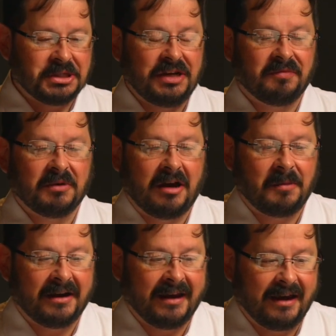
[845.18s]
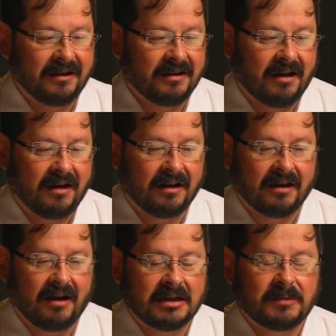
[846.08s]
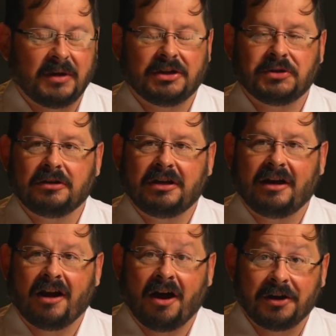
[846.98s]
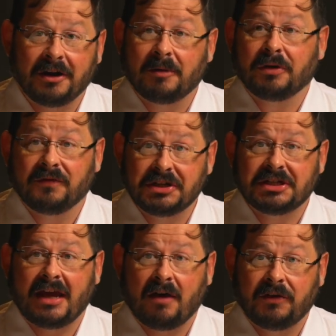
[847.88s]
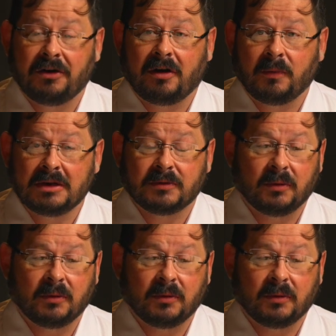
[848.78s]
Chief Malerba, again, it's been truly an honor and a privilege to have you here on Wings